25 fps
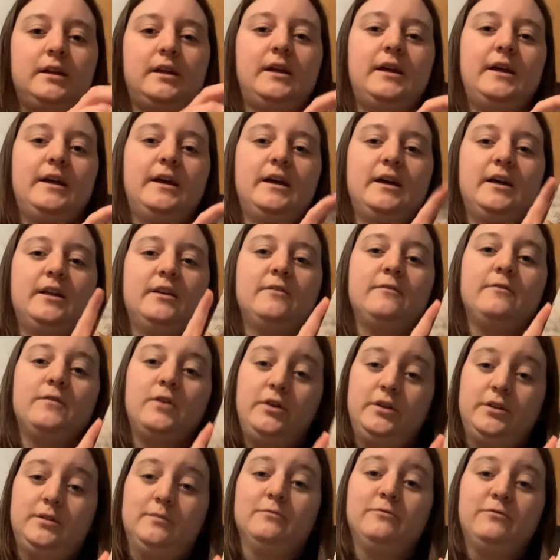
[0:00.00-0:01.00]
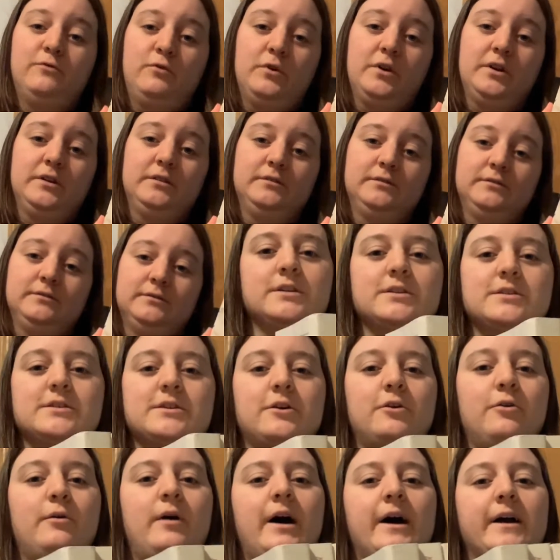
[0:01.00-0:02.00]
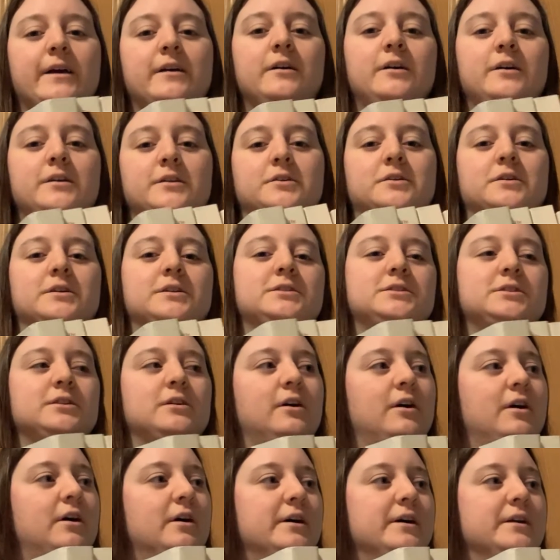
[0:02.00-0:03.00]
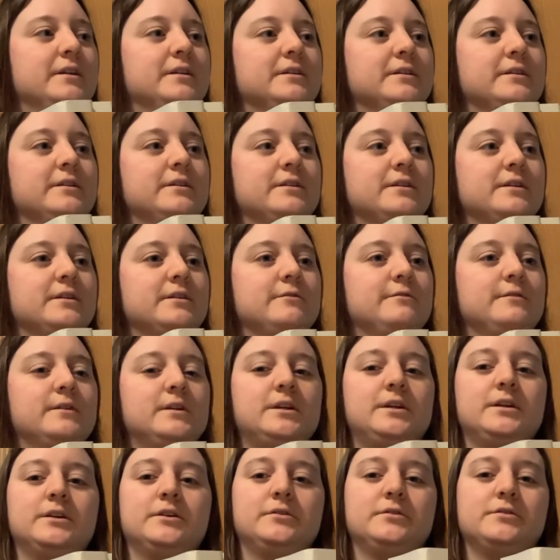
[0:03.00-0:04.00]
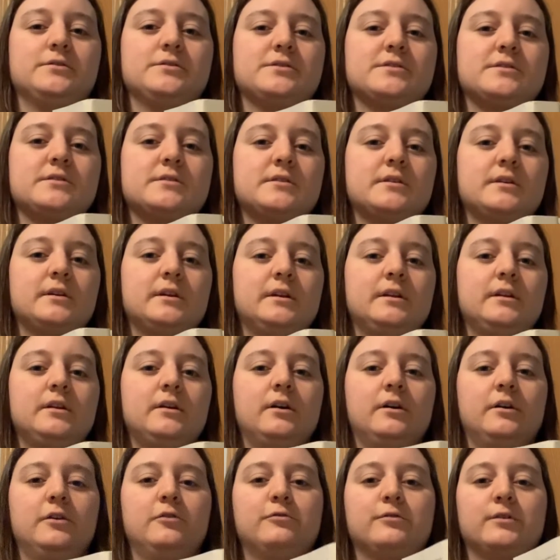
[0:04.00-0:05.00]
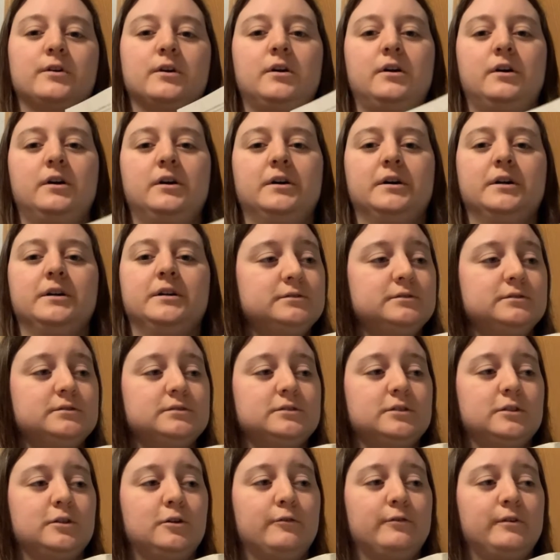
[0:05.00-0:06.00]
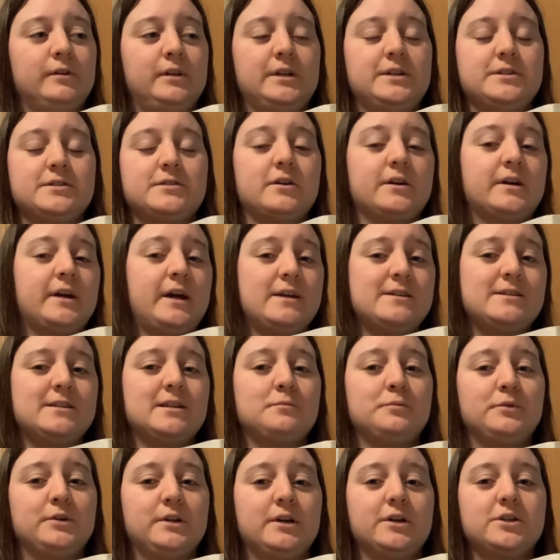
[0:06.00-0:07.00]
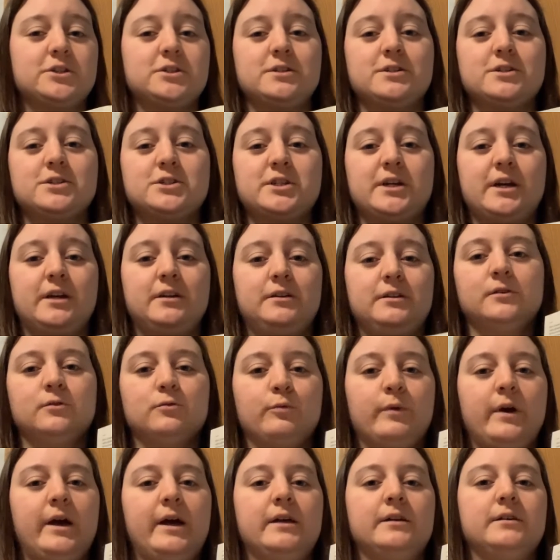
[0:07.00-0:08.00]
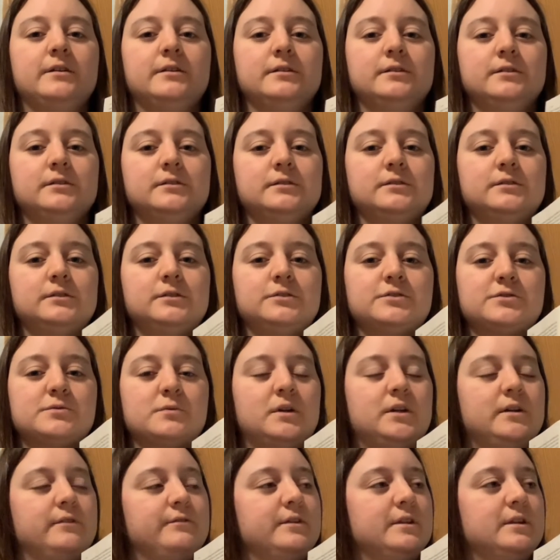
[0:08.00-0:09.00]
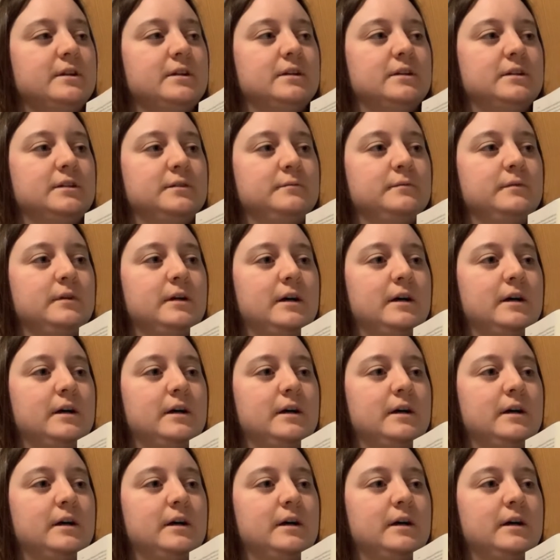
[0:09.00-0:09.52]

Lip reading: and volume 4. So I got hooked on the videos over on Overly Sarcastic Productions channel. Red, who's one of the